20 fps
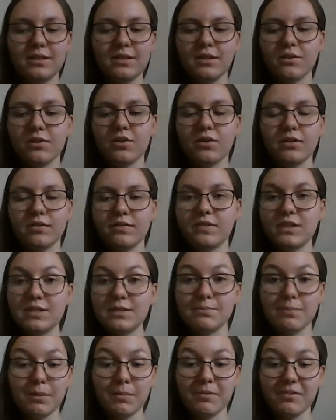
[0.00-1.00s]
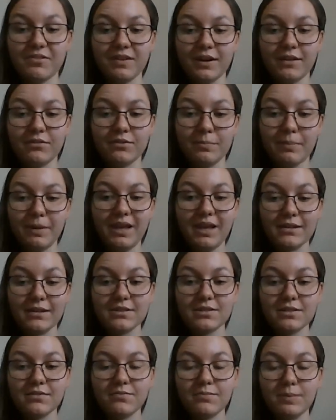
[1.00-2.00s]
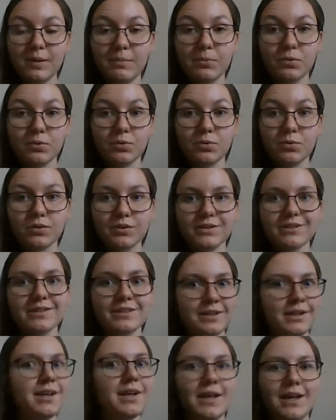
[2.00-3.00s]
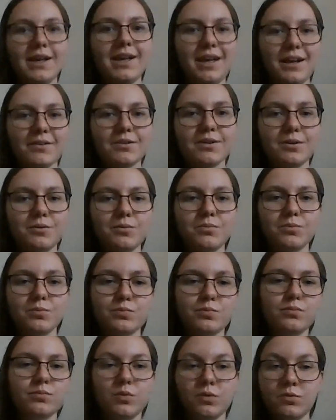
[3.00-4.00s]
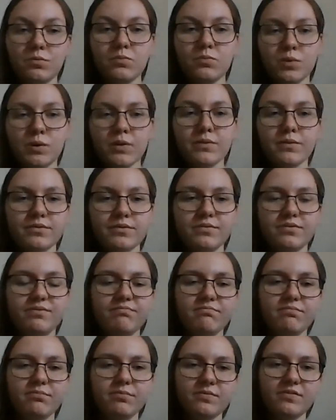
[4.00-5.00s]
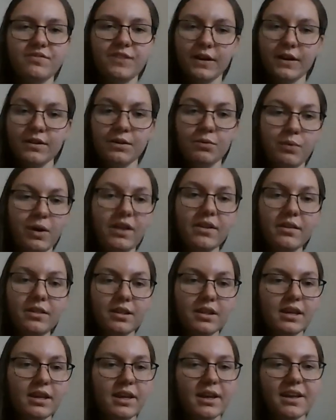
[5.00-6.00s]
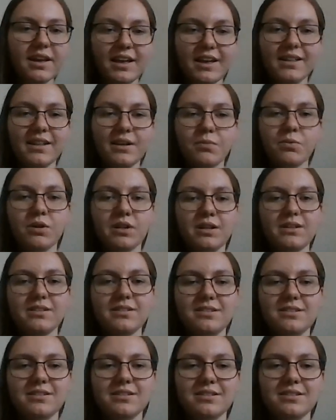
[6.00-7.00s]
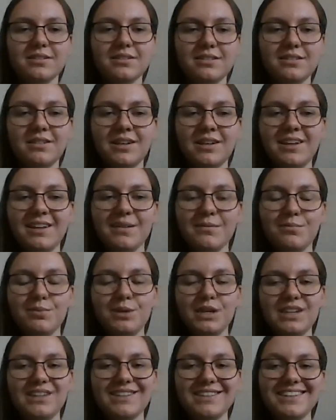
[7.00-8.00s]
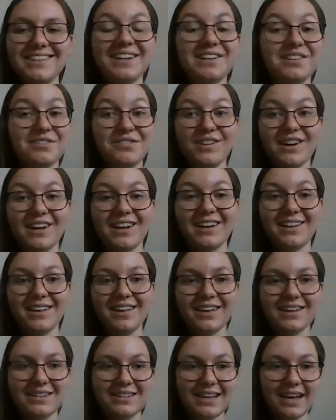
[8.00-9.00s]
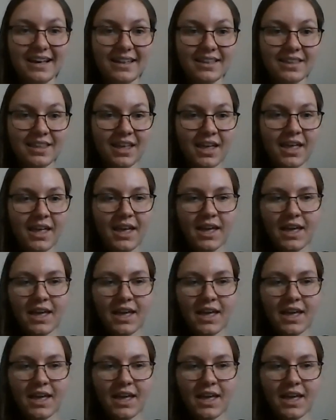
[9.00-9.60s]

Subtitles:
there are all of these mummified remains of people who or, were fairly wealthy and they wanted to be dignified in death.